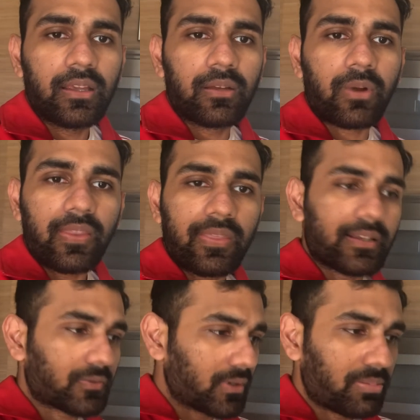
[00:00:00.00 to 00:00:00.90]
write that
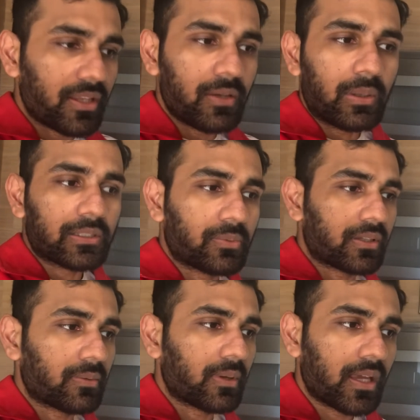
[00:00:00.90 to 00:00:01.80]
screenplay you always wanted
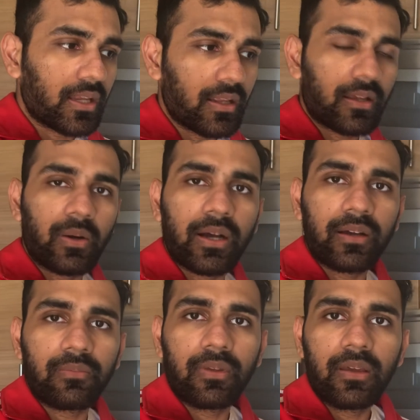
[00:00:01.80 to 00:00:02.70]
to write, and go out
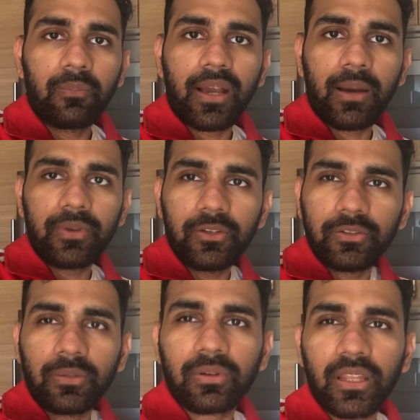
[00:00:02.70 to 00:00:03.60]
and become a
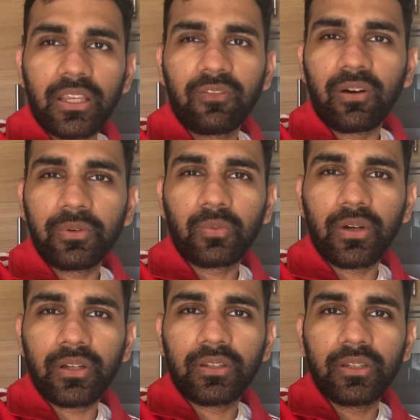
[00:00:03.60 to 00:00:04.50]
YouTuber like you've always
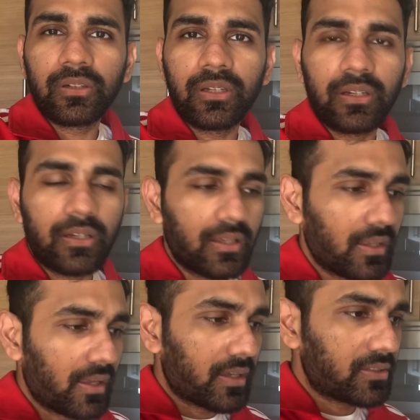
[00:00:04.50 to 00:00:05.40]
wanted to,
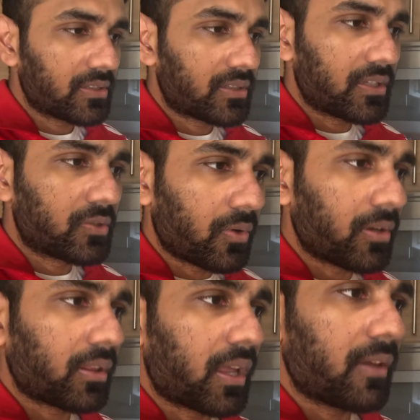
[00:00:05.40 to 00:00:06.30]
and just enjoy
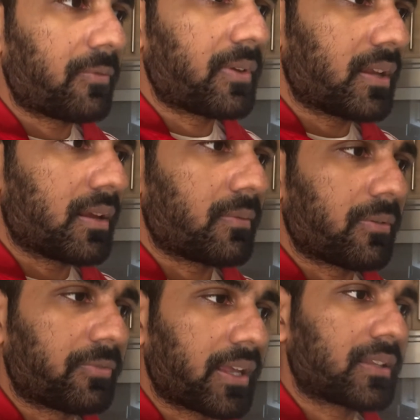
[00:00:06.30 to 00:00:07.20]
your life and
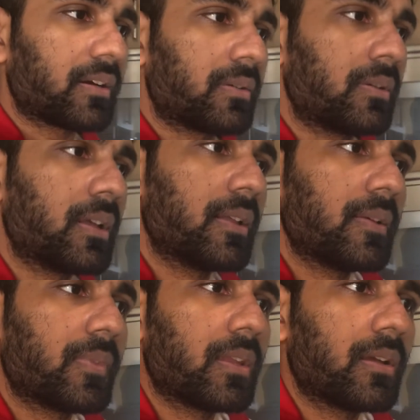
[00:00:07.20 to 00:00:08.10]
reflect on
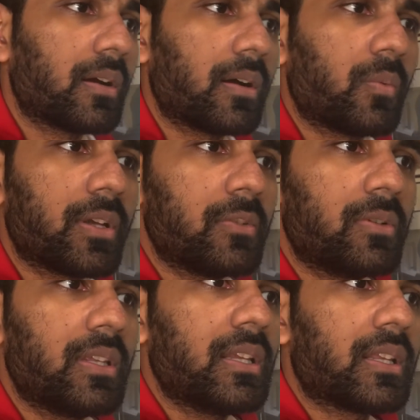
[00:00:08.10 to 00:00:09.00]
what you
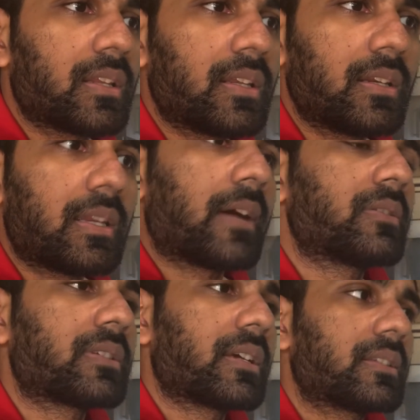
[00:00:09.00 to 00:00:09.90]
need and
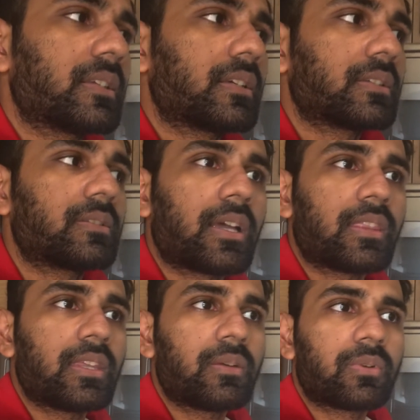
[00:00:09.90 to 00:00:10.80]
downsizing. Because I
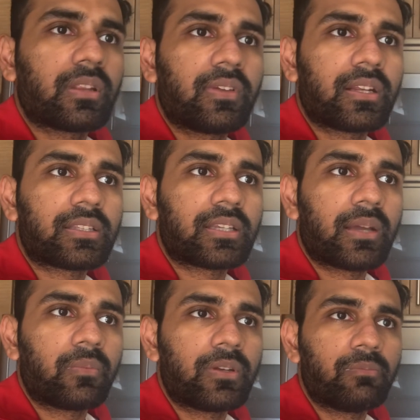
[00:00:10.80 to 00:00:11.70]
think we're living in a
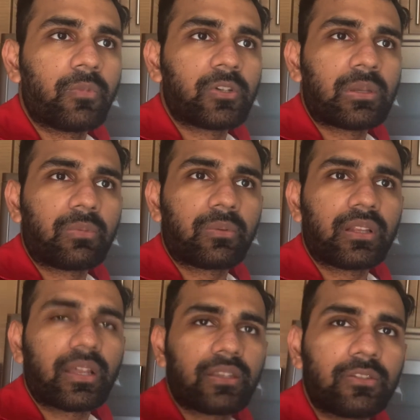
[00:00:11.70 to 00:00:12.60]
time when most people
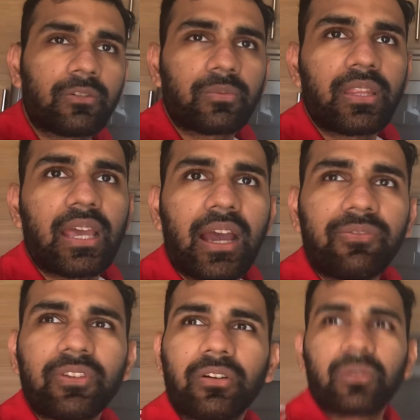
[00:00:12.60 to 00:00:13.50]
realize you don't really have
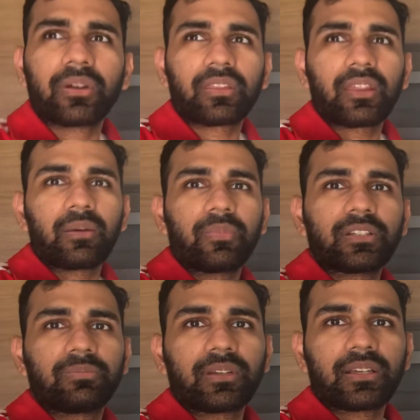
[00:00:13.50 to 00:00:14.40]
to go to work that
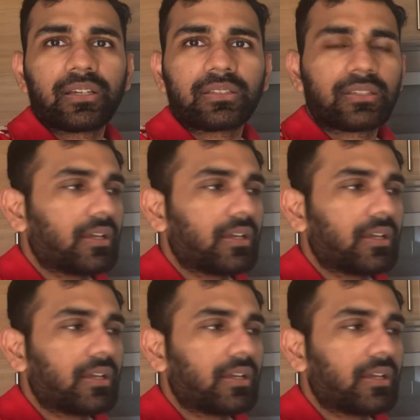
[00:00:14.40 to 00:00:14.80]
much, because